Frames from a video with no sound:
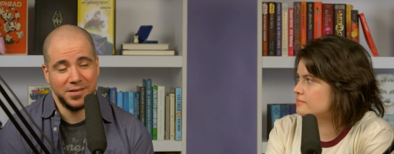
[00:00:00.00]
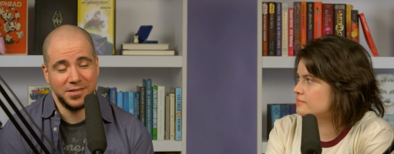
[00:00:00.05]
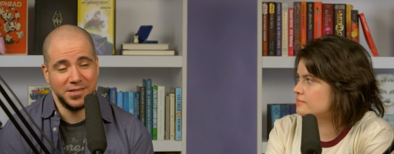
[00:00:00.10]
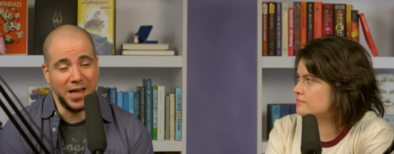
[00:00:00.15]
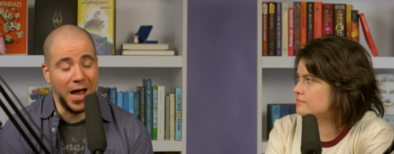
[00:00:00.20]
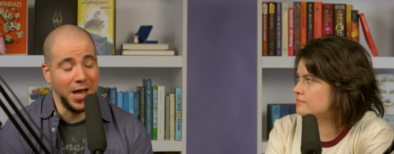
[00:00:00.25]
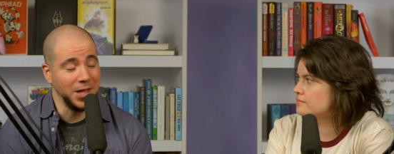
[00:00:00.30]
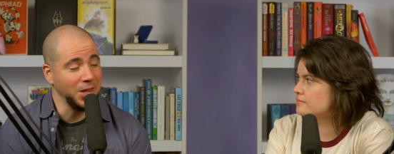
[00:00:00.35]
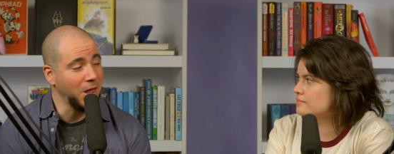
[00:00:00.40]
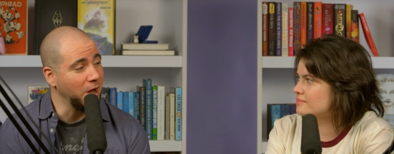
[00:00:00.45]

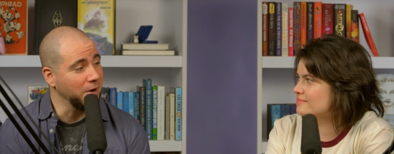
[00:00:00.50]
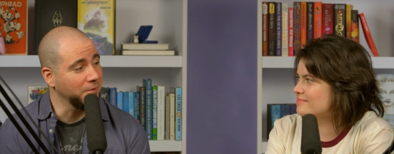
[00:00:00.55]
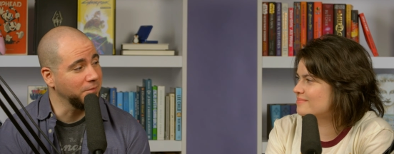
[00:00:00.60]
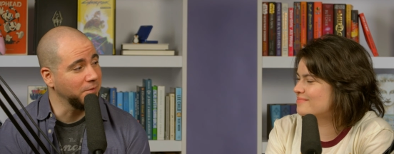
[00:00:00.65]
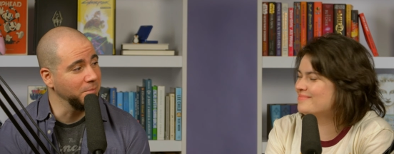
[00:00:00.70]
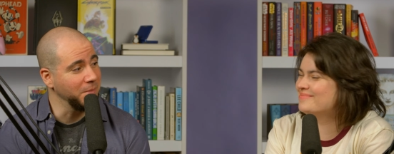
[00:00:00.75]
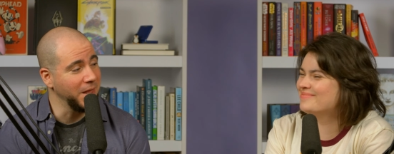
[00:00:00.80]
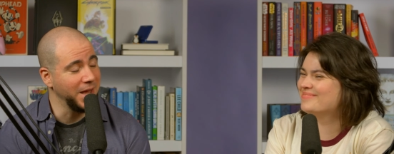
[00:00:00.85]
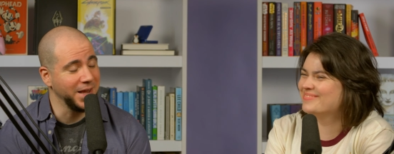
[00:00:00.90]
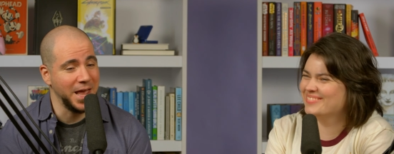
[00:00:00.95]
Speaker 1: dialogue
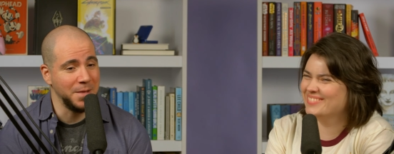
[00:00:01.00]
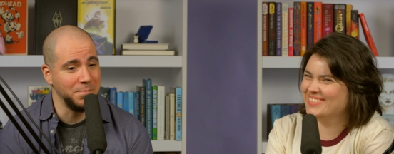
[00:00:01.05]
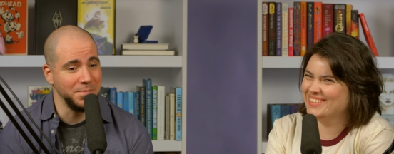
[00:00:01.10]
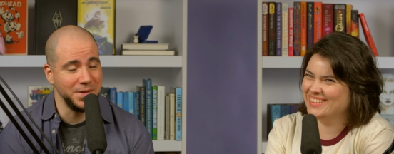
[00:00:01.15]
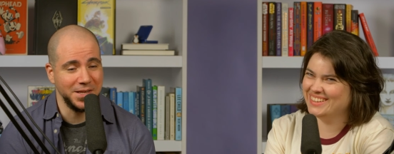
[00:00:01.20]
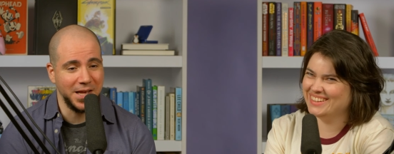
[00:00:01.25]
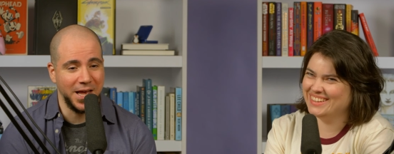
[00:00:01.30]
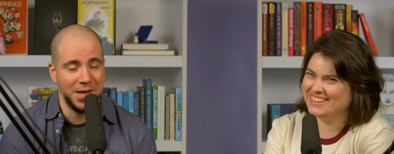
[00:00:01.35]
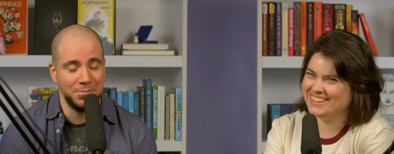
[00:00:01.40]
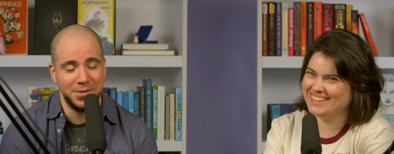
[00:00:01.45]
from like
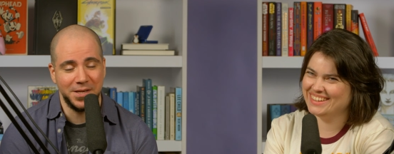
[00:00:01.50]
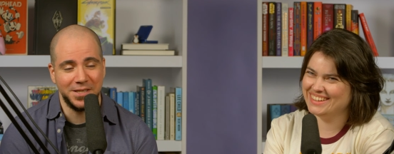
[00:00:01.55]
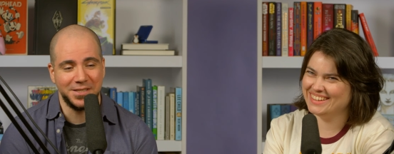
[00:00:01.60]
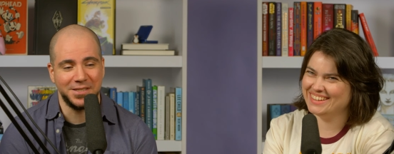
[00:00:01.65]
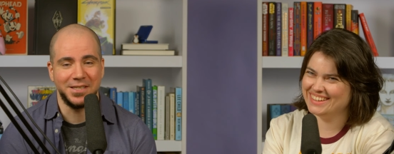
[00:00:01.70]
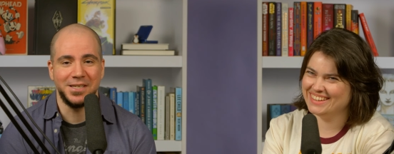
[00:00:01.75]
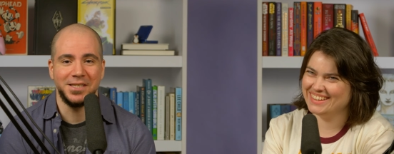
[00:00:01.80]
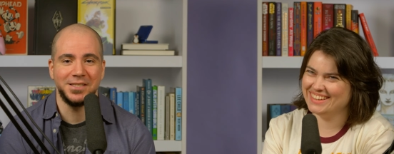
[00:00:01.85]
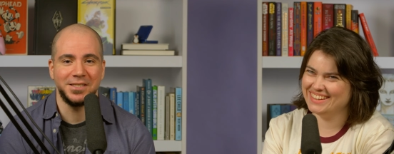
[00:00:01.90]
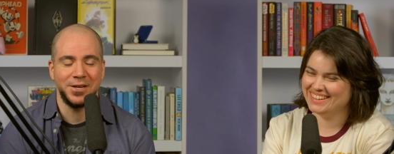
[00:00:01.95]
NB-
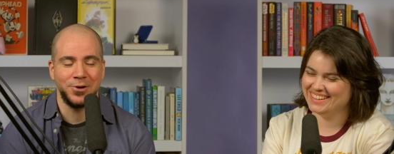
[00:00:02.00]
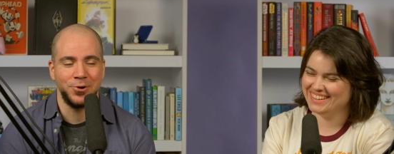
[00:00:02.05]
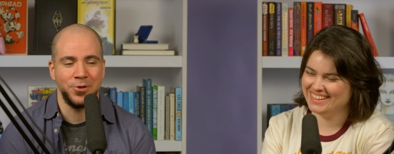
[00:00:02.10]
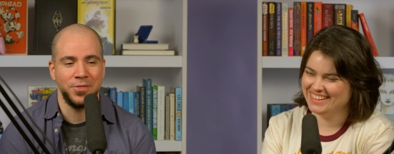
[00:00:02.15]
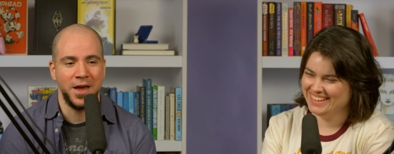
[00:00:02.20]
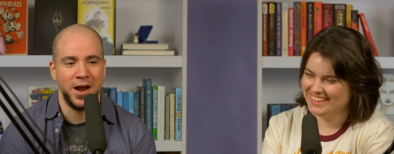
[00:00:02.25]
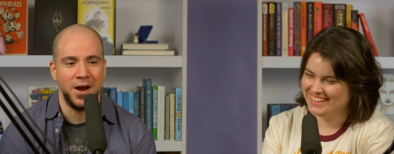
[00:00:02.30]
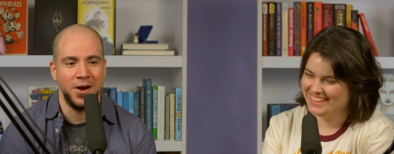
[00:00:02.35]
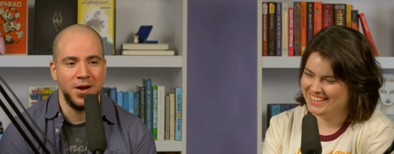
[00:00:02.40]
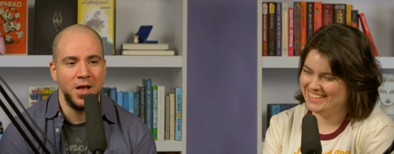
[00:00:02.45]
NPCs here
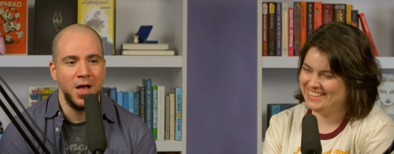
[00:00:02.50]
and there.